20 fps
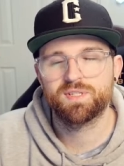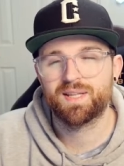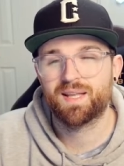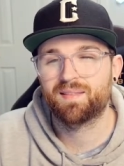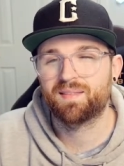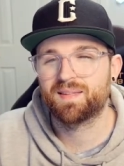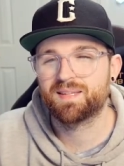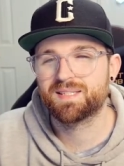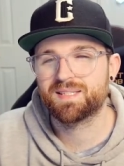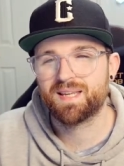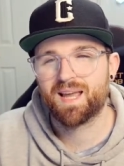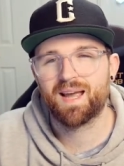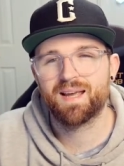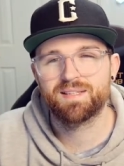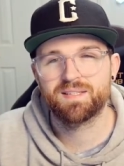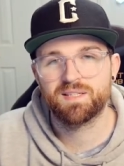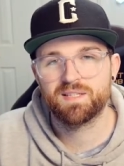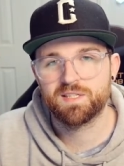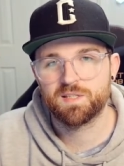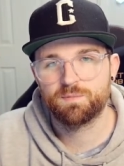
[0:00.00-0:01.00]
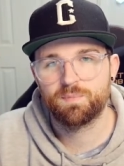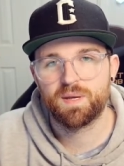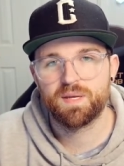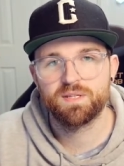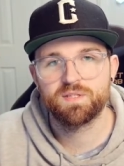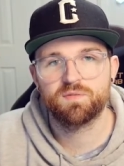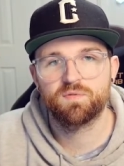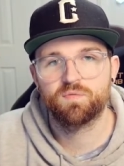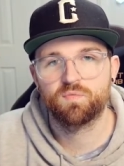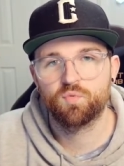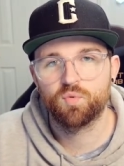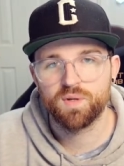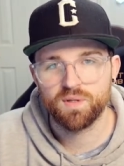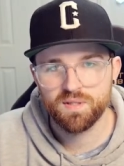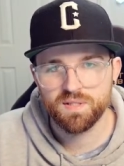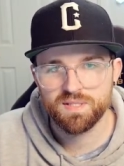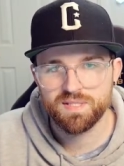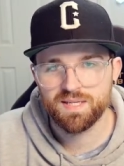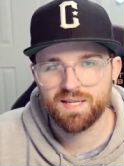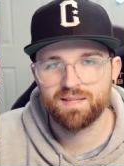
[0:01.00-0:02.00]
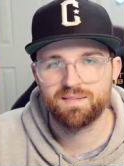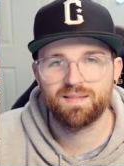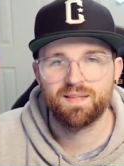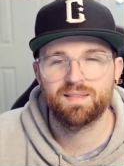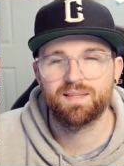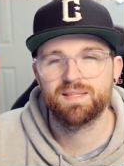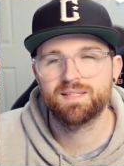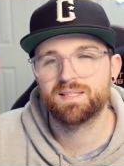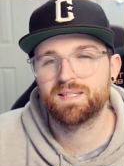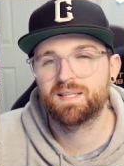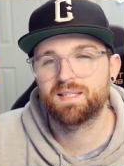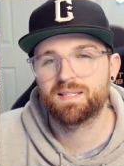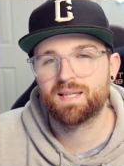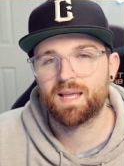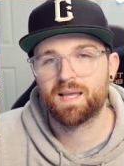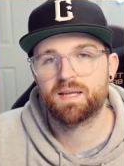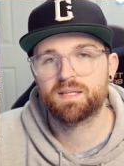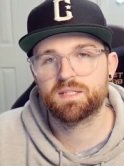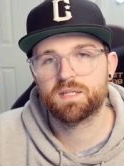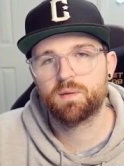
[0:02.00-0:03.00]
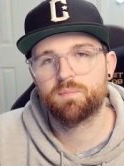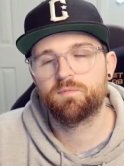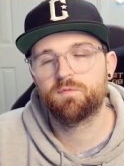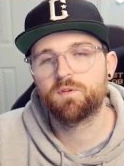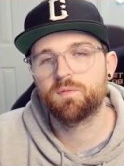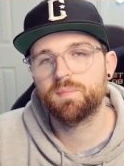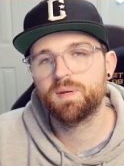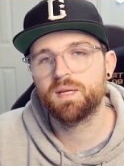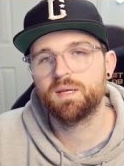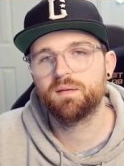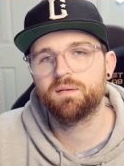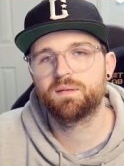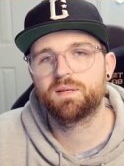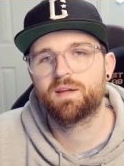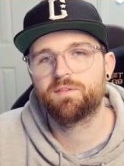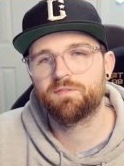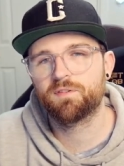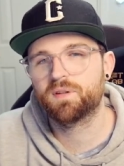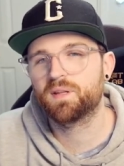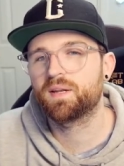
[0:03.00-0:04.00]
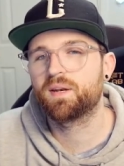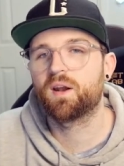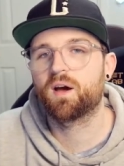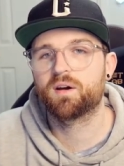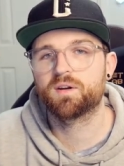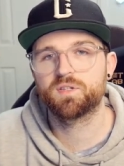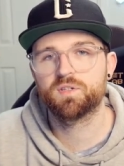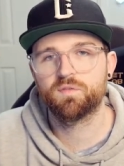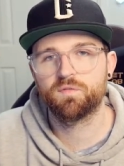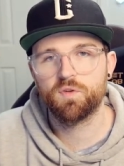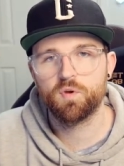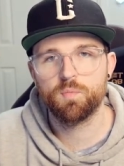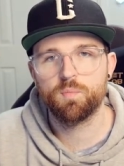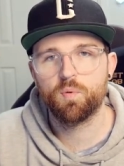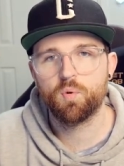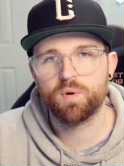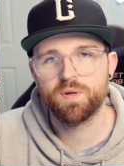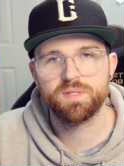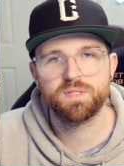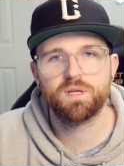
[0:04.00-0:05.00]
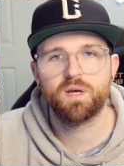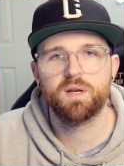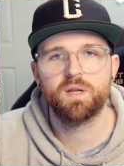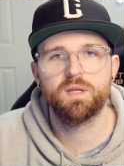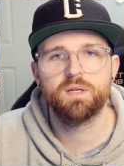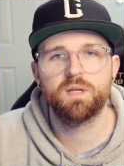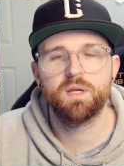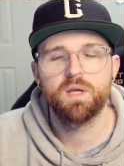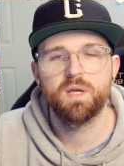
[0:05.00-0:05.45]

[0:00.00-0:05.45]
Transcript: that the size and space real estate that this thing takes up for me definitely knocks a few points on it.